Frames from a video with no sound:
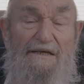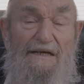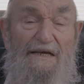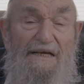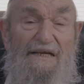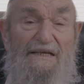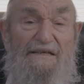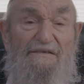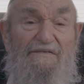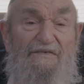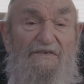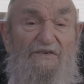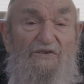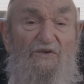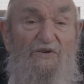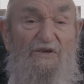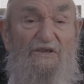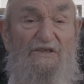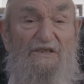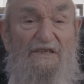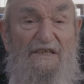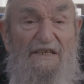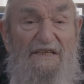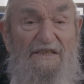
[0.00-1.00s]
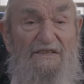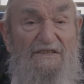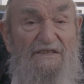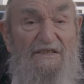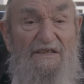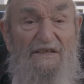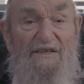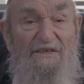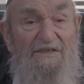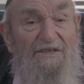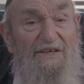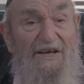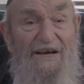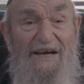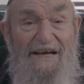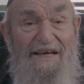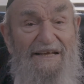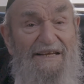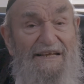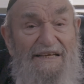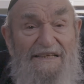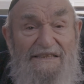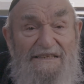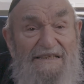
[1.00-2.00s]
And as long as he can still
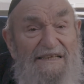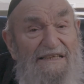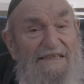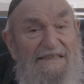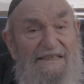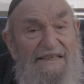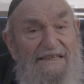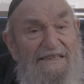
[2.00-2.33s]
die, that's not,